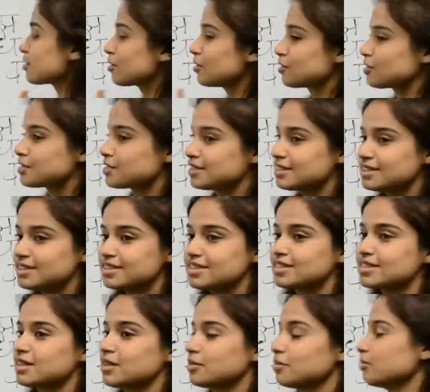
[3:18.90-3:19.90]

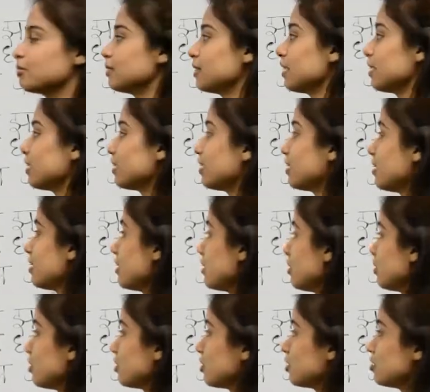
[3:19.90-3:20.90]
consonants, but the
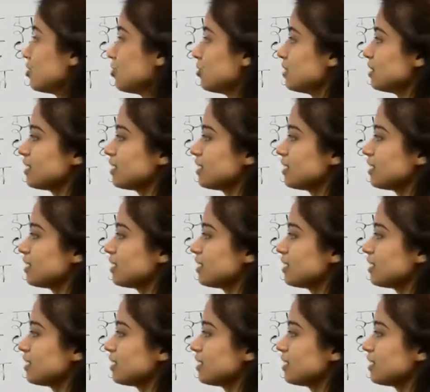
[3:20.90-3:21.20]
33